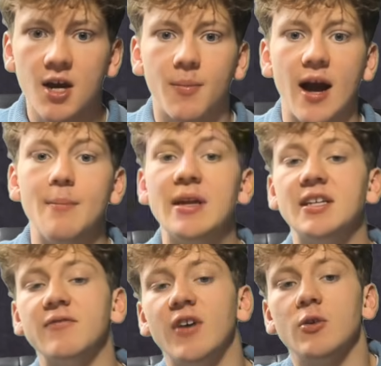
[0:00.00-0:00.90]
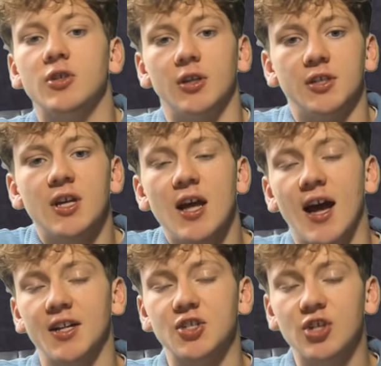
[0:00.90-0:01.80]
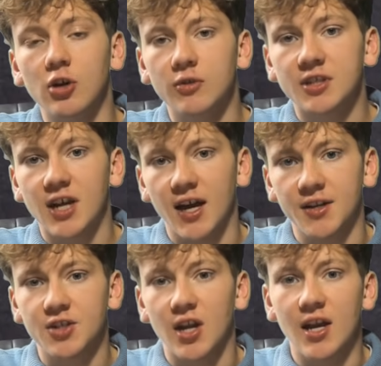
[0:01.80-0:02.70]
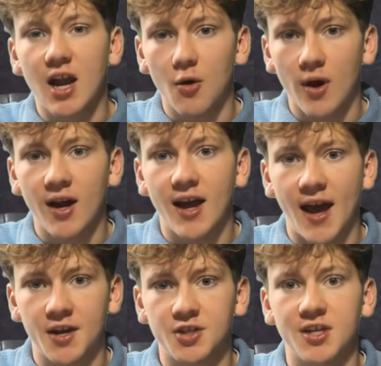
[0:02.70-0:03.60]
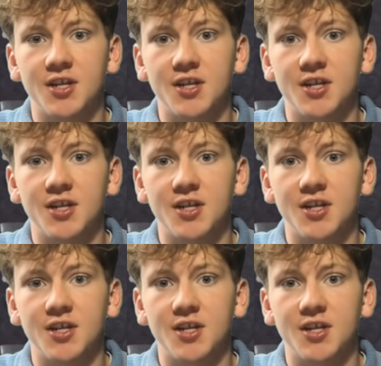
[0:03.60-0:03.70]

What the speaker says: by emitting photons, and so return to lower energy